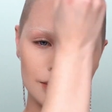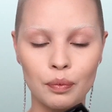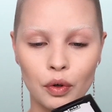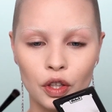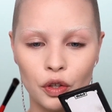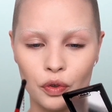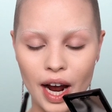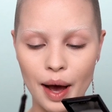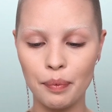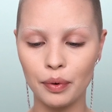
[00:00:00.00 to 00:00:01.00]
I'm going to
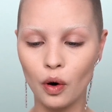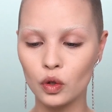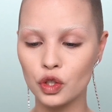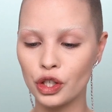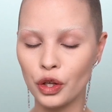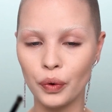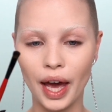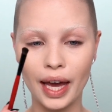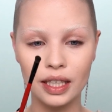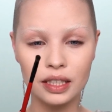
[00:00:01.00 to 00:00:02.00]
grab onto
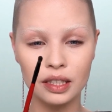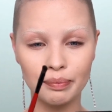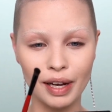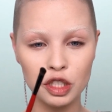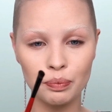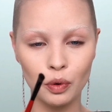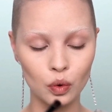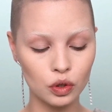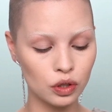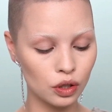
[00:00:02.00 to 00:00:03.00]
a
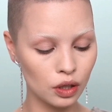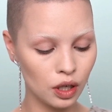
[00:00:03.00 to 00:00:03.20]
Smashbox